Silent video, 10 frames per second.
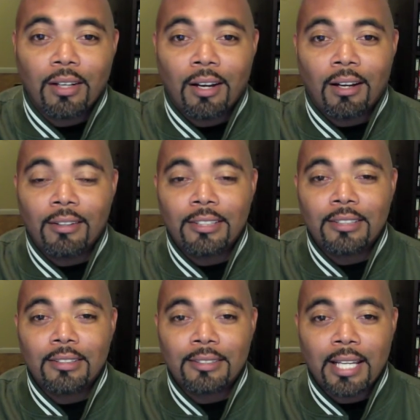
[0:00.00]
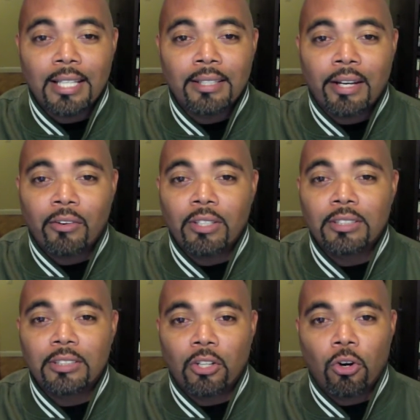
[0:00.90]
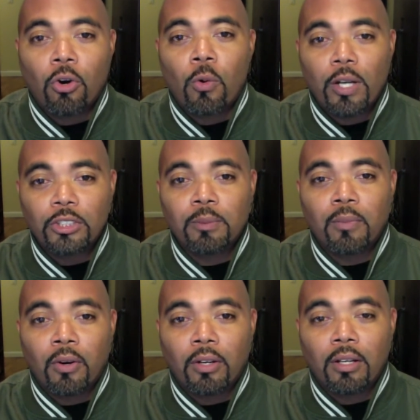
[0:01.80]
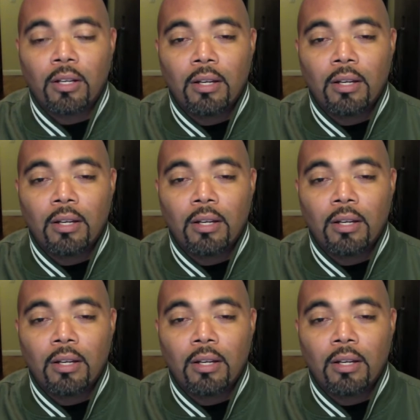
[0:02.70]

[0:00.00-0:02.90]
The secondary is still a question mark.